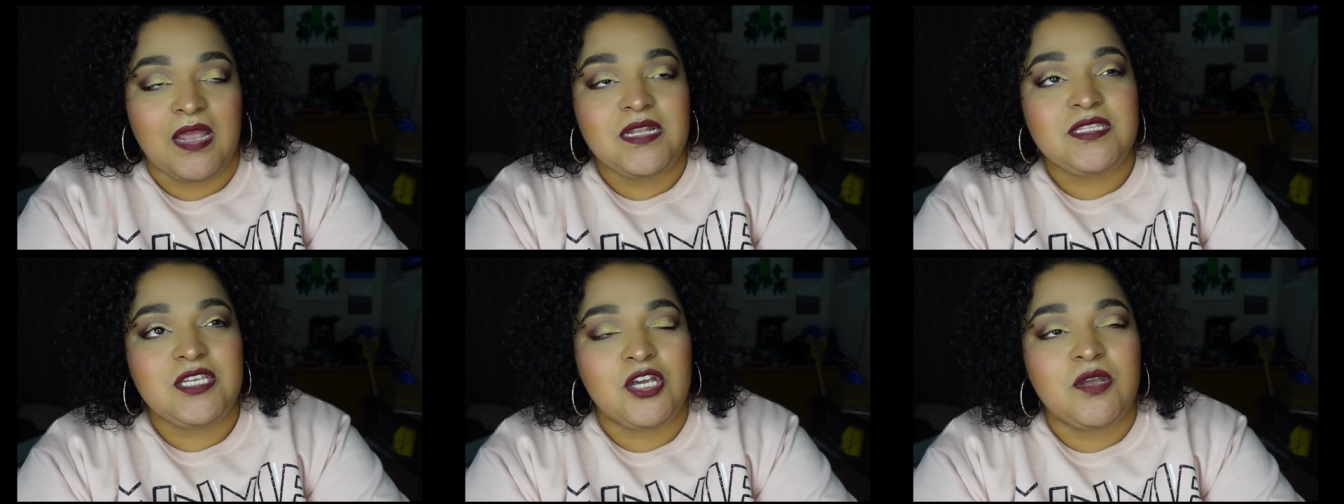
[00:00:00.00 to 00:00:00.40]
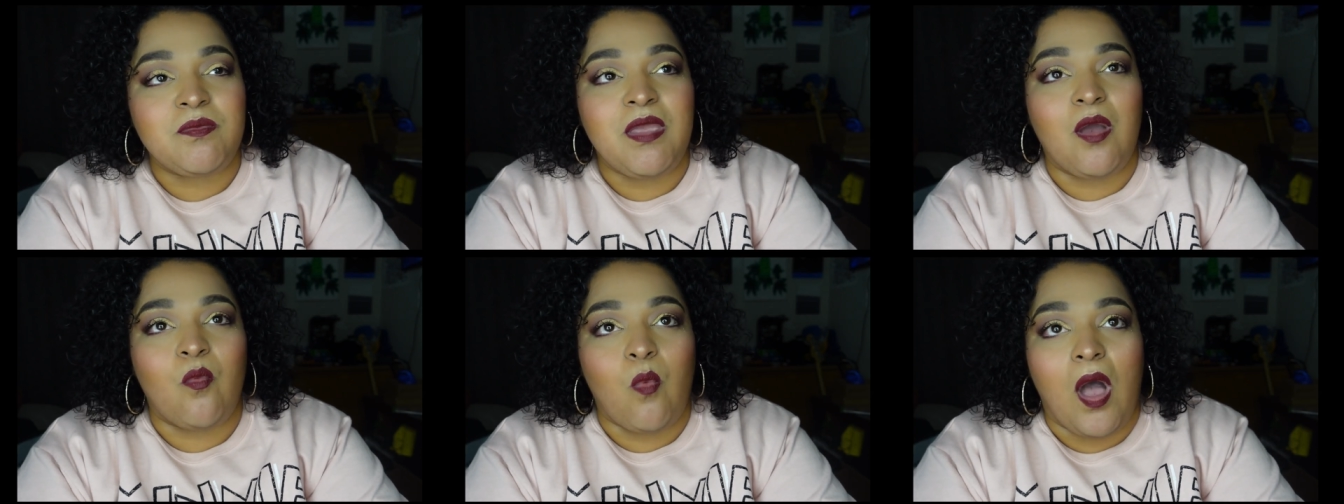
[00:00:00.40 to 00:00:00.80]
it took
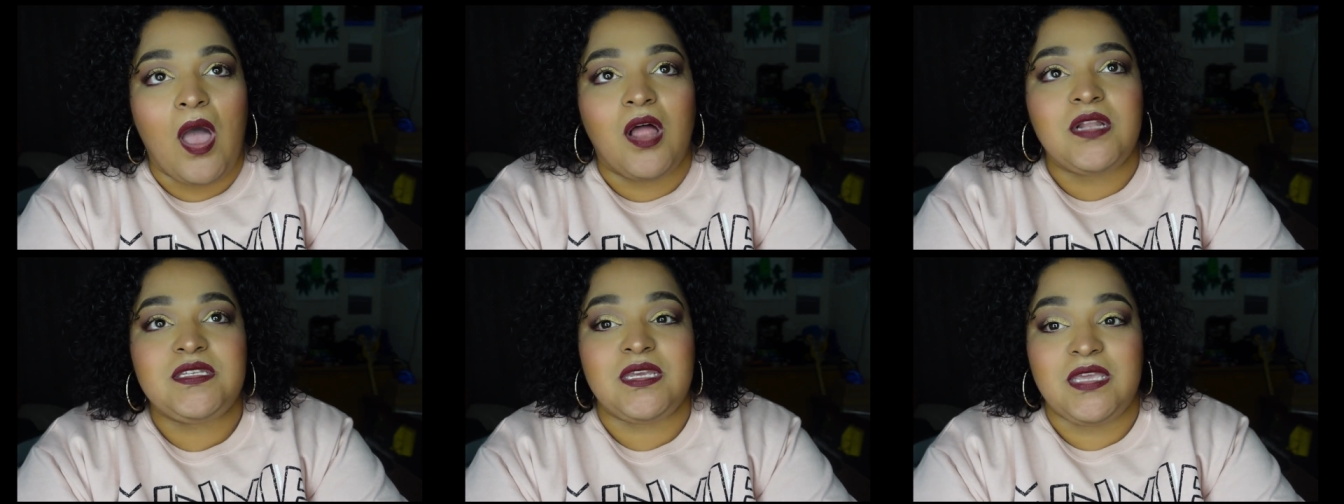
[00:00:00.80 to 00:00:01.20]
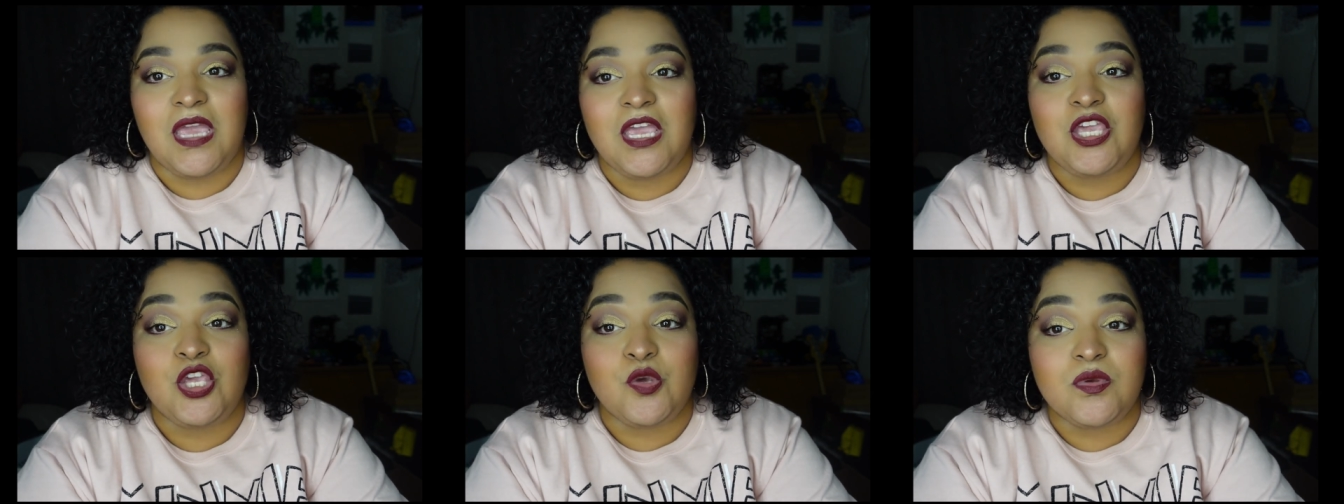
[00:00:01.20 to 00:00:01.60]
me a while to
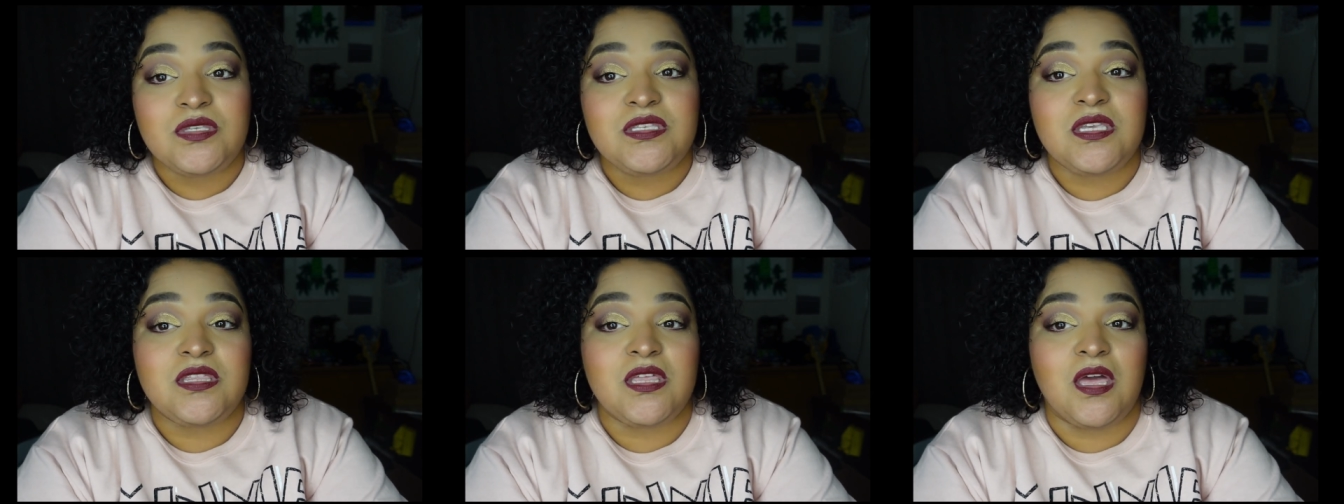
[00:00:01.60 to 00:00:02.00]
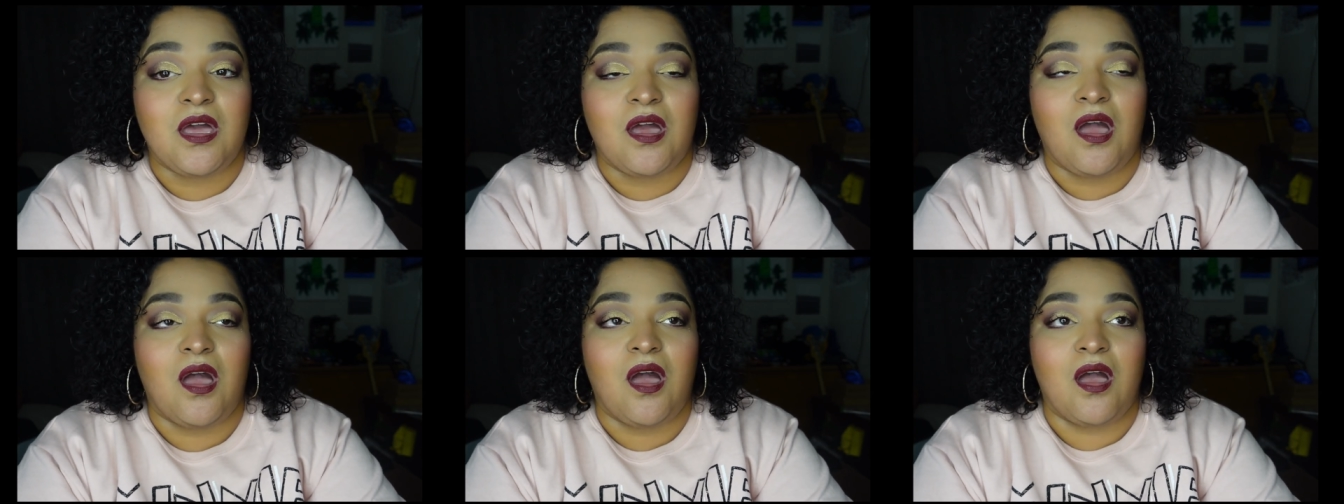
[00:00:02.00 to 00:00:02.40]
get used to
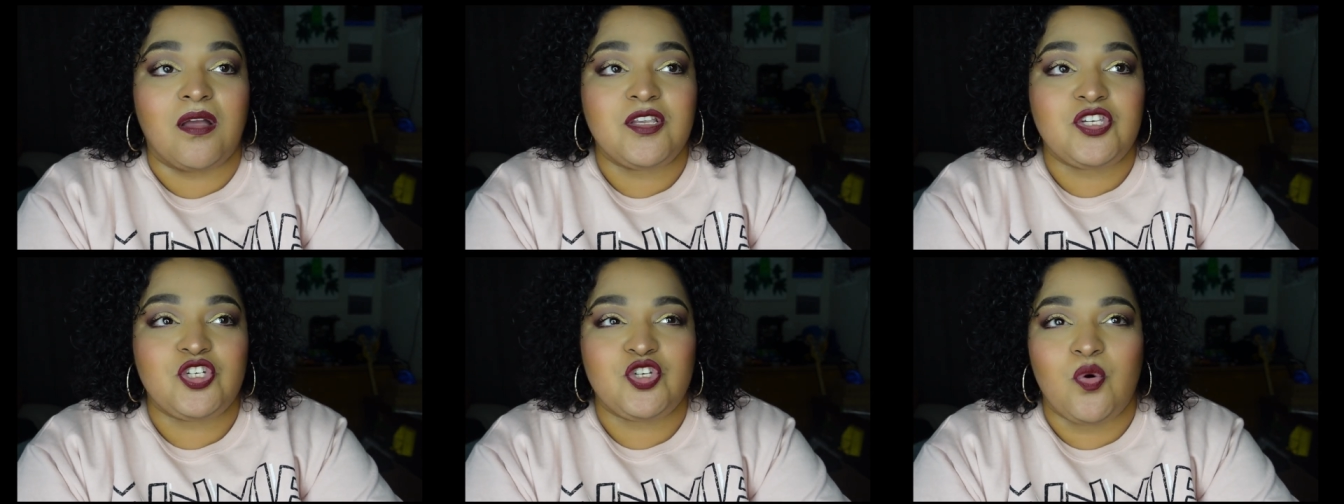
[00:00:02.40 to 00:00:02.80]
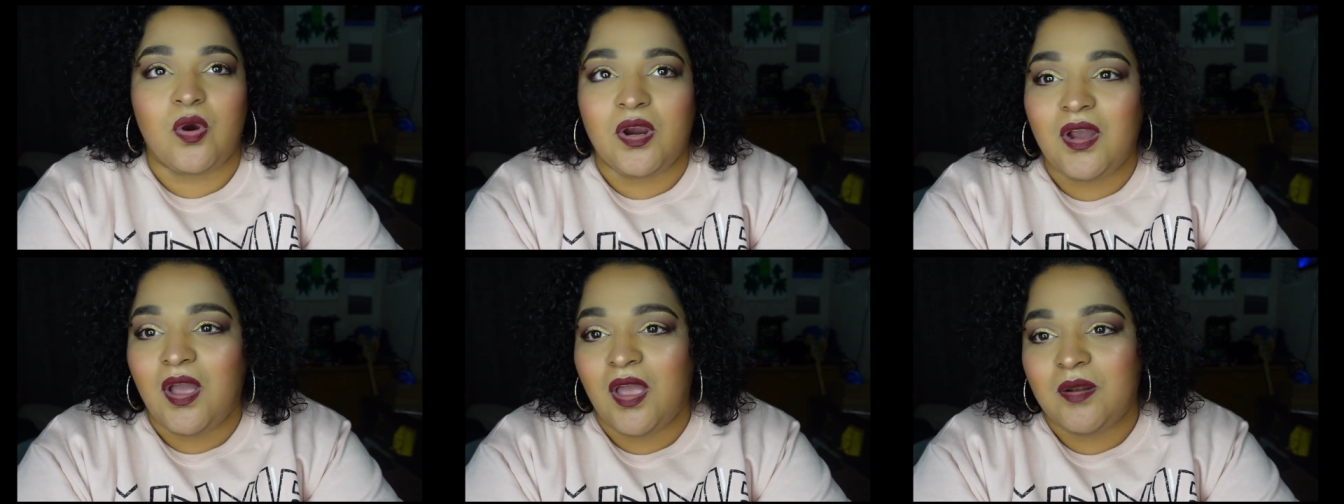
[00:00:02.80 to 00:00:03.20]
the
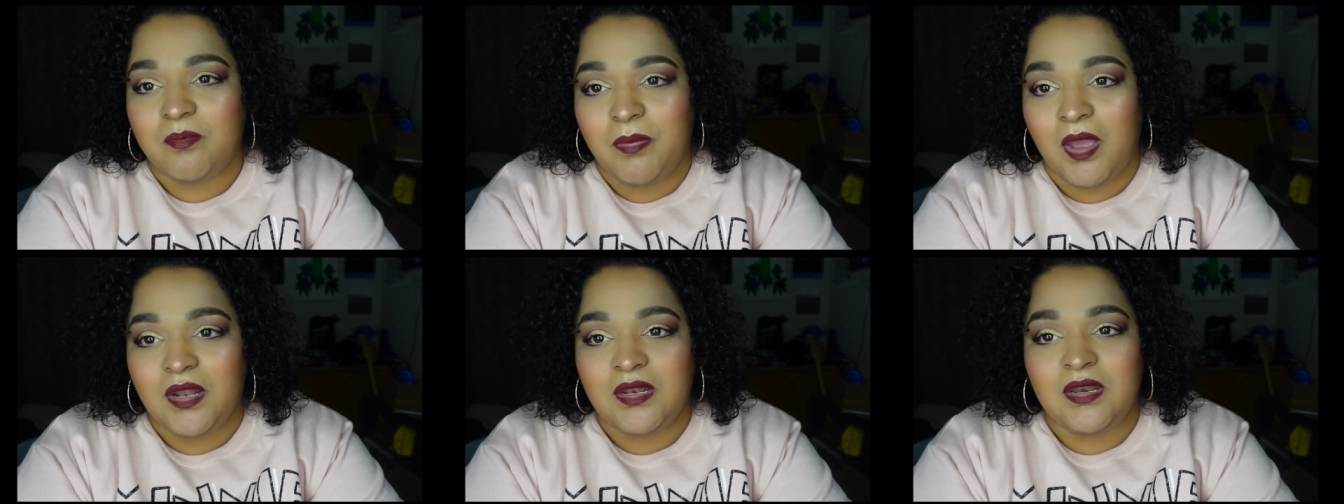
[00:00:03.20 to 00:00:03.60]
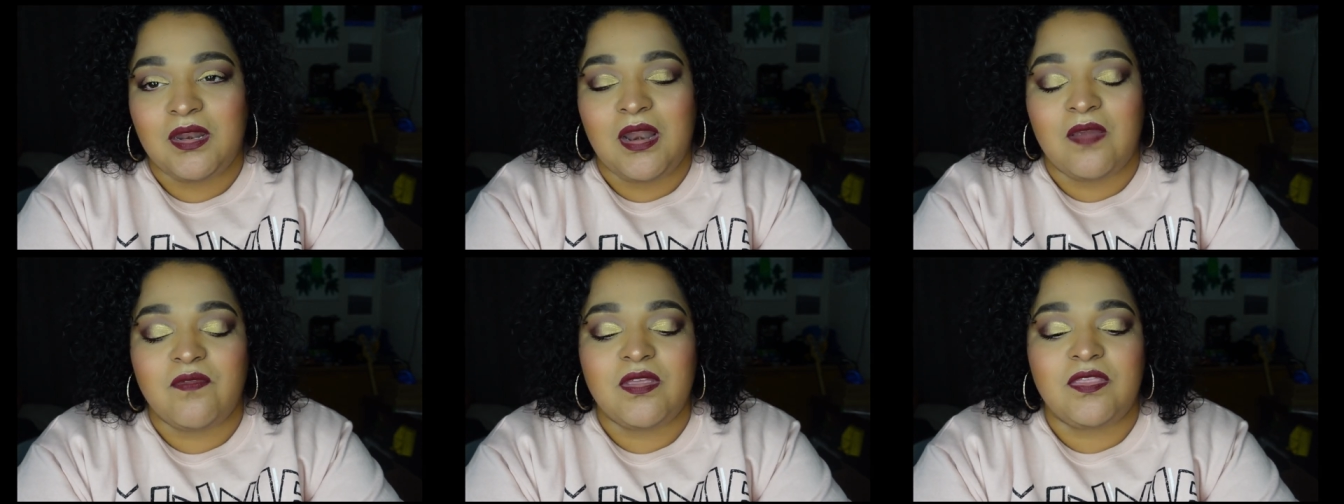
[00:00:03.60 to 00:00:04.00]
shortcut button
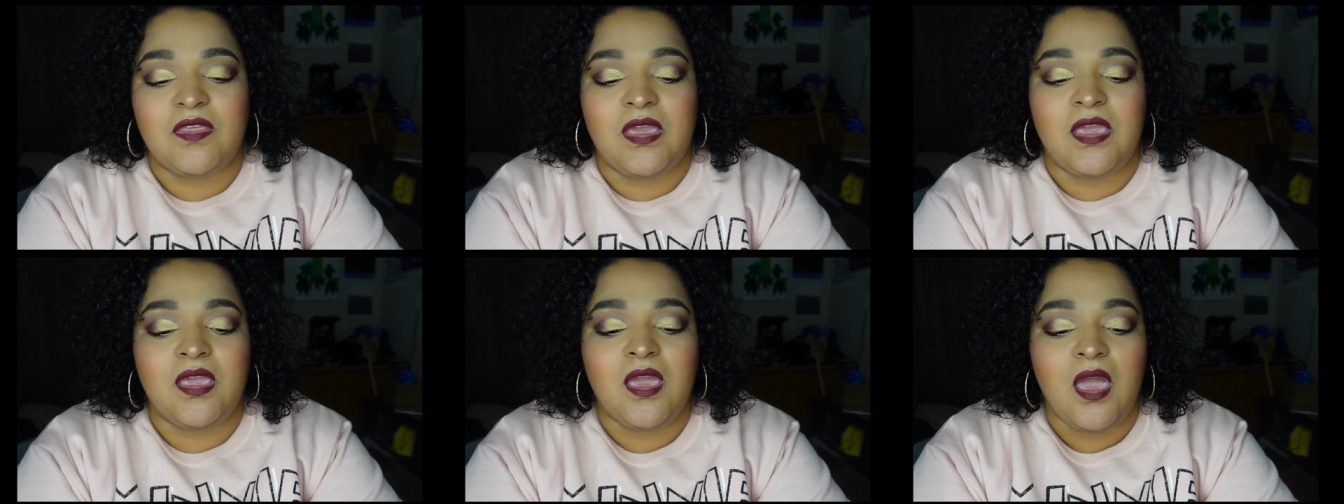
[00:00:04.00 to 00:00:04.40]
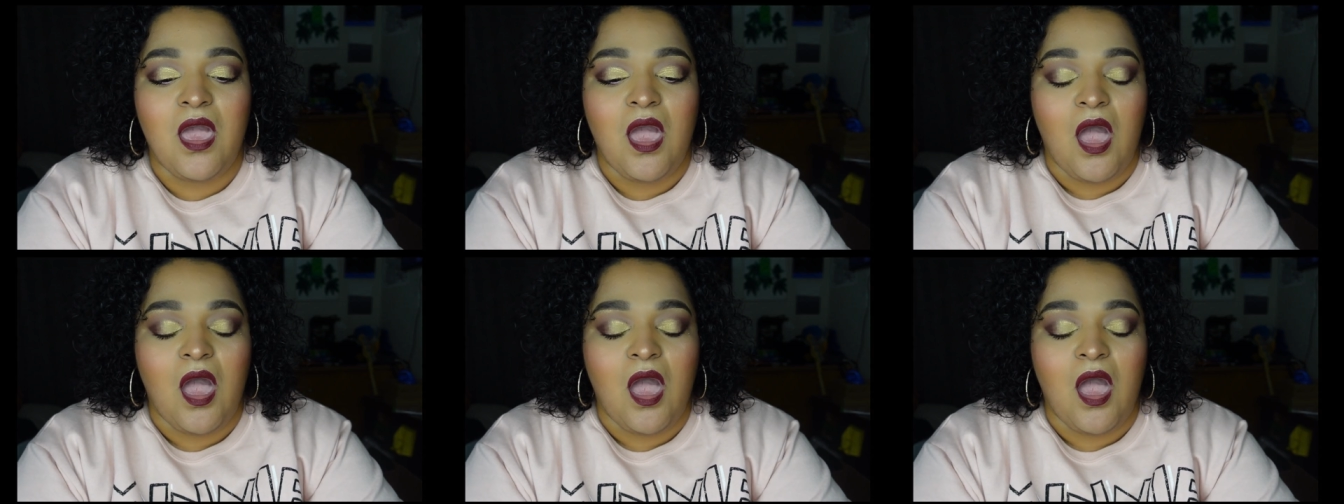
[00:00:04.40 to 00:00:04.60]
and everything.